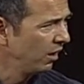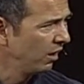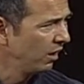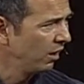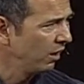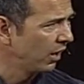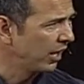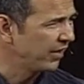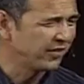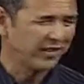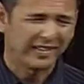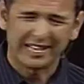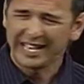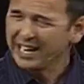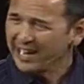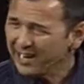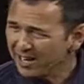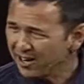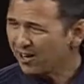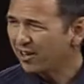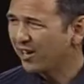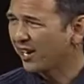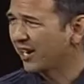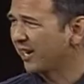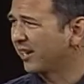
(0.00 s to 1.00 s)
And I said,
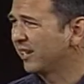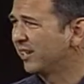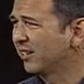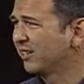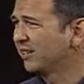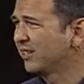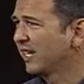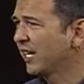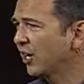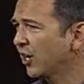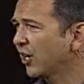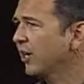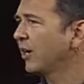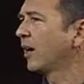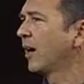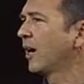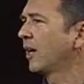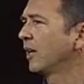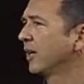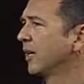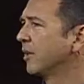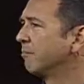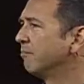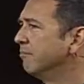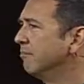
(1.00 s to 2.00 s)
Eric
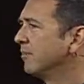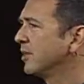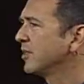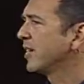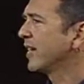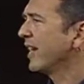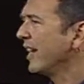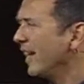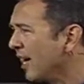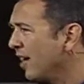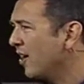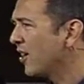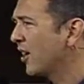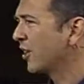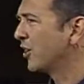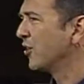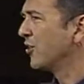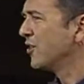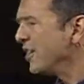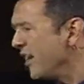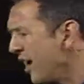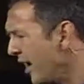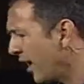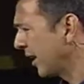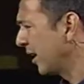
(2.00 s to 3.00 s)
Gottlieb. I said, Eric, you're
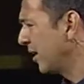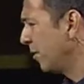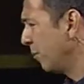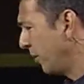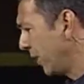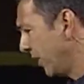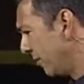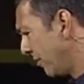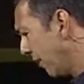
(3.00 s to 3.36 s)
not going to believe